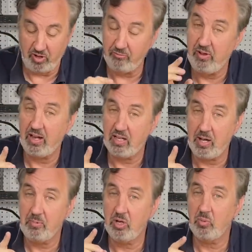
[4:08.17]
In fact,
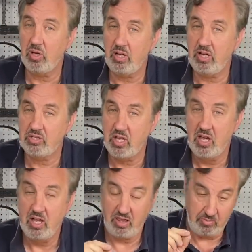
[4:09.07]
I'm going to release
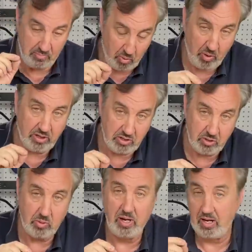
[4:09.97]
the
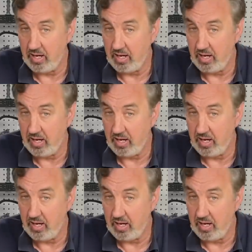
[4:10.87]
0.28